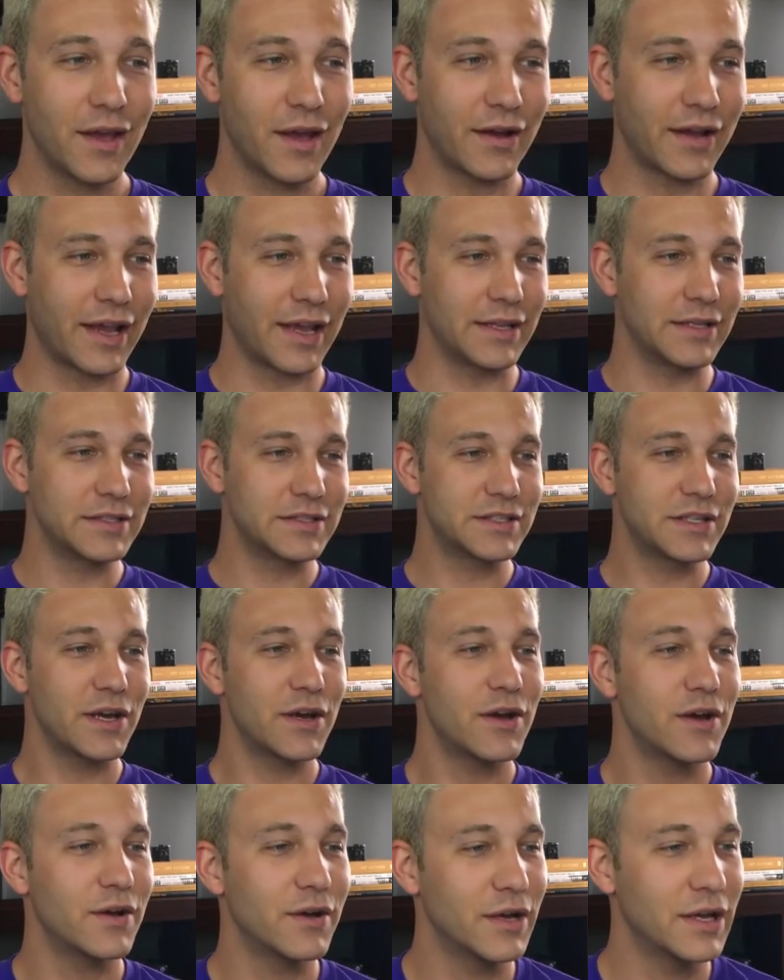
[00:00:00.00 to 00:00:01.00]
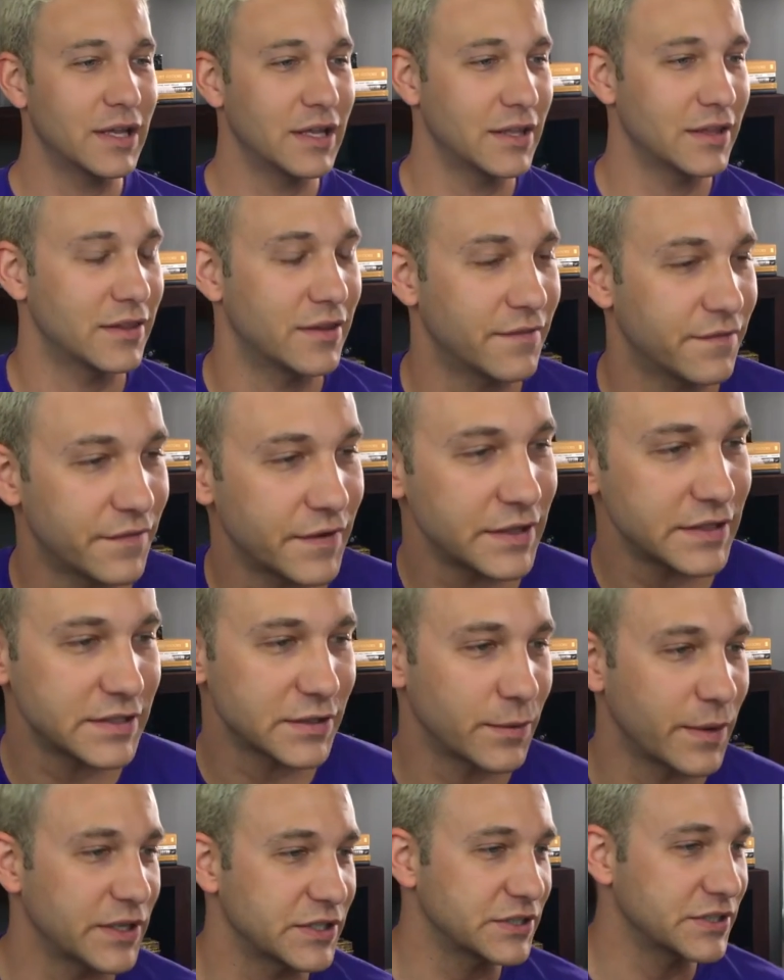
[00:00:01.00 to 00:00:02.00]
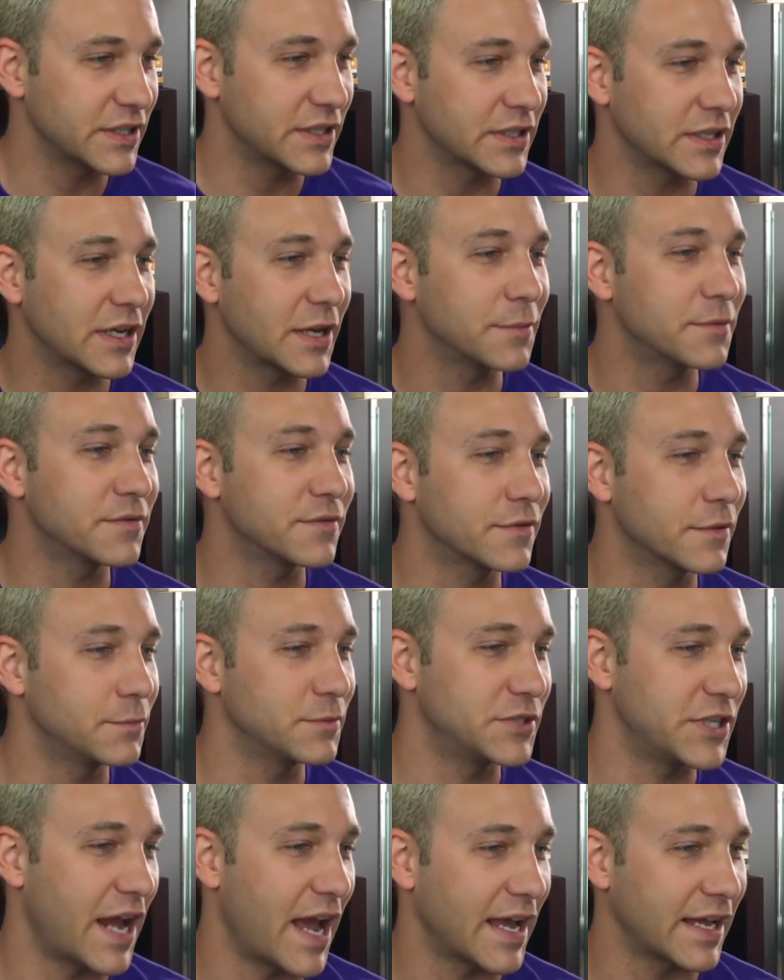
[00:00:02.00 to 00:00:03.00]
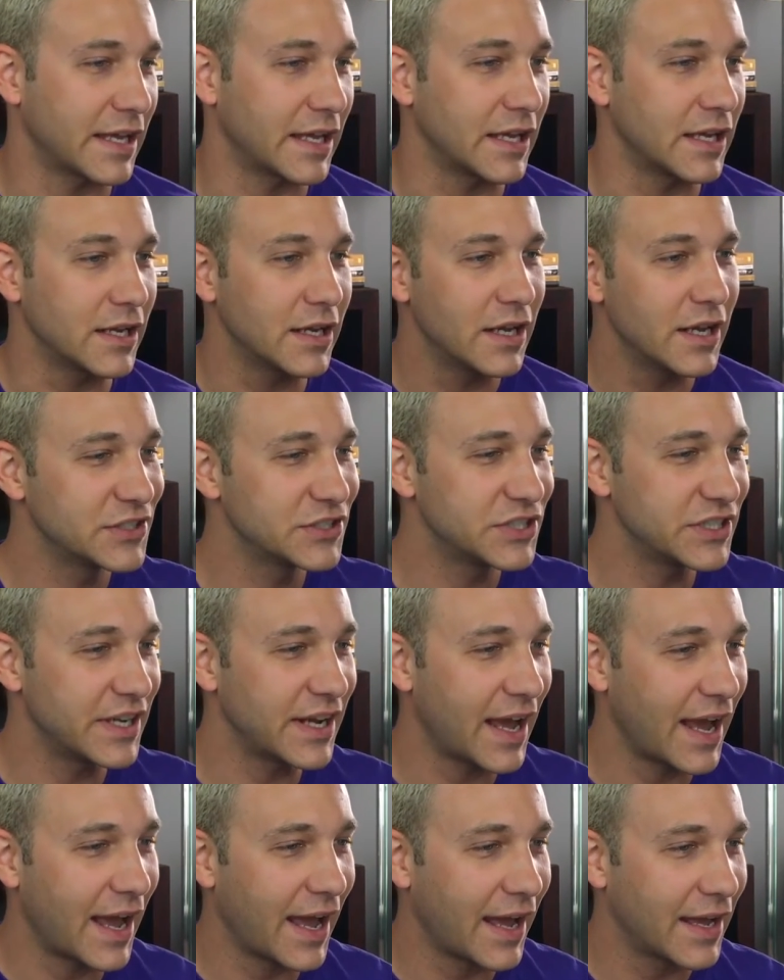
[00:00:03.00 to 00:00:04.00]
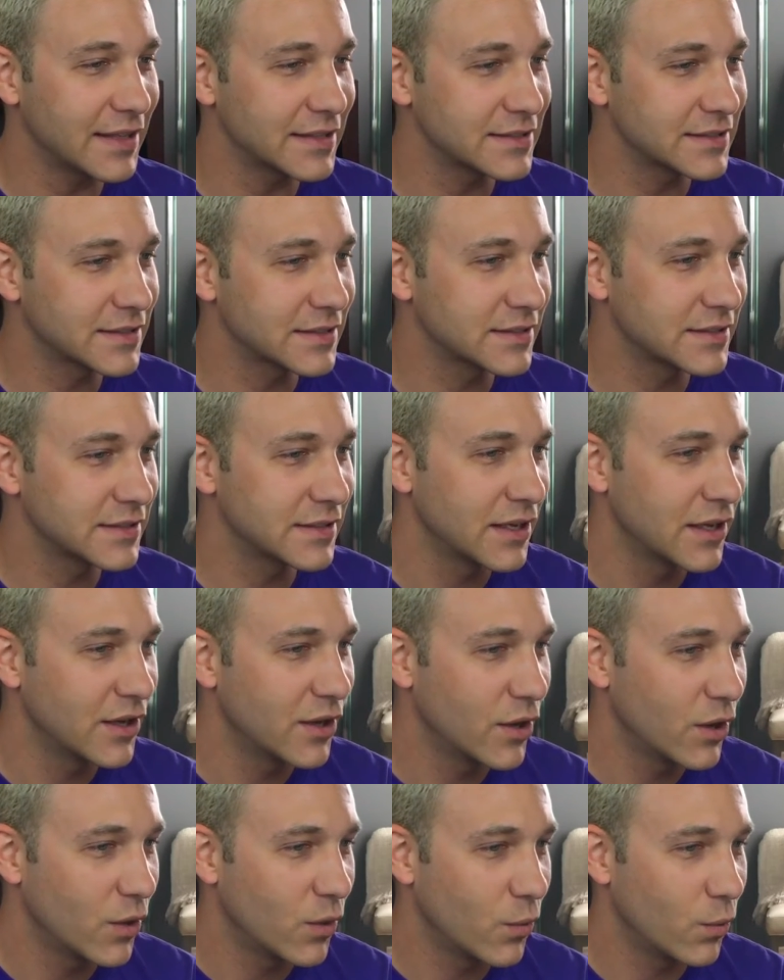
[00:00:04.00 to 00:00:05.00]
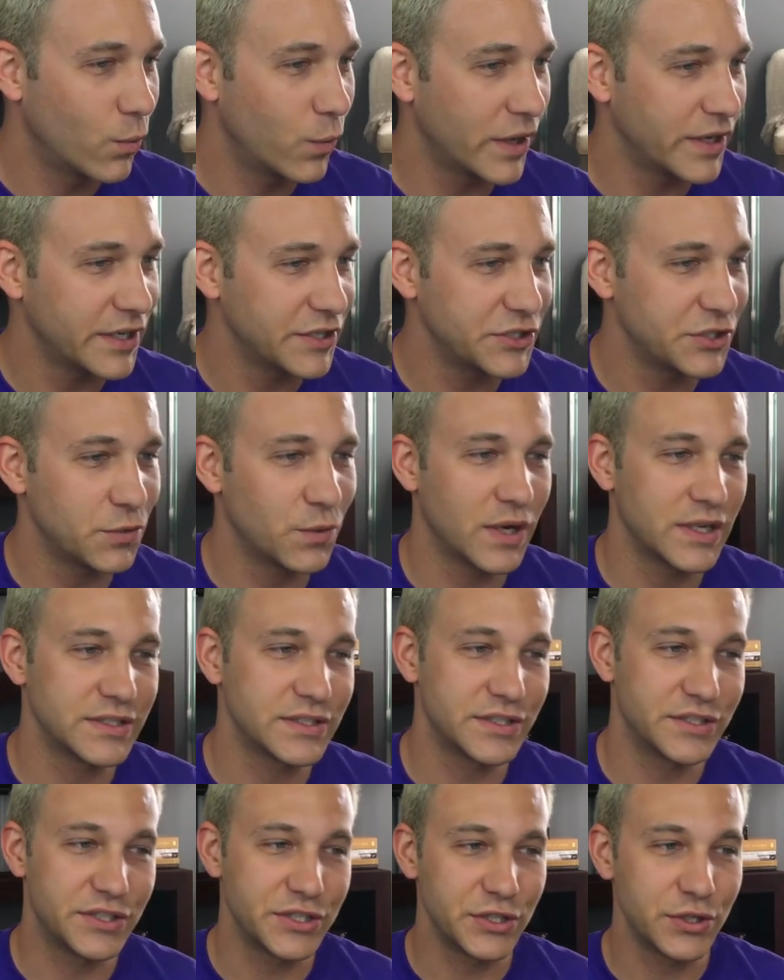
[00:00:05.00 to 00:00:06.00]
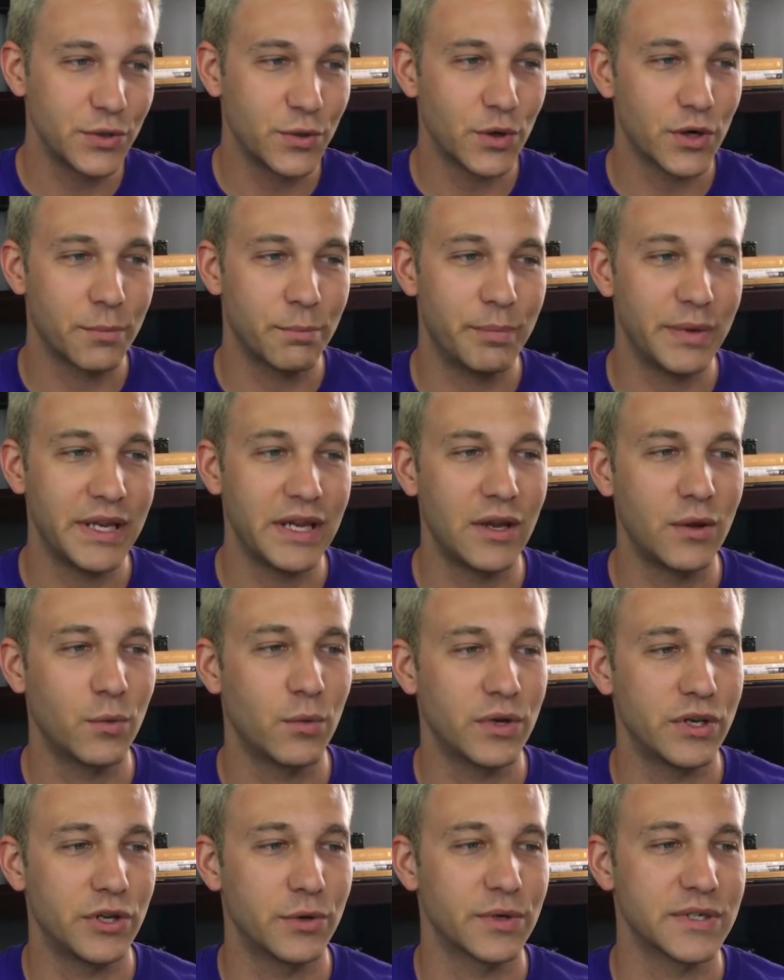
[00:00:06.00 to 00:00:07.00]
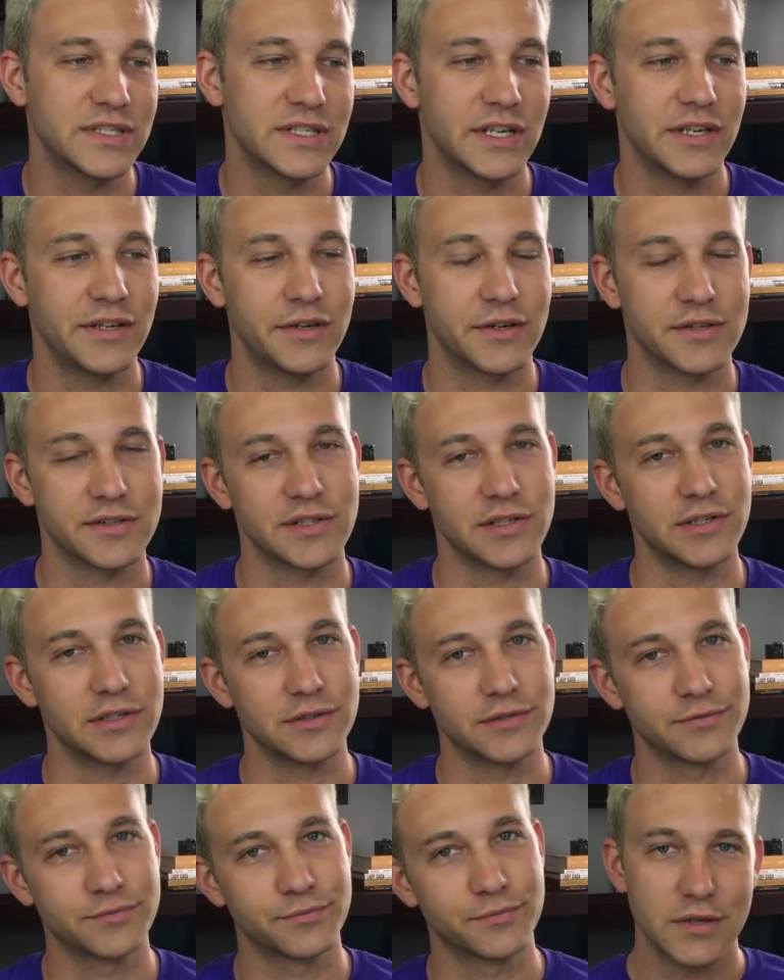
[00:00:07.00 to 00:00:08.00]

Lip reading: Okay, so the first question comes from Jackie. She asks, what did you want to do or be when you were 10 years old?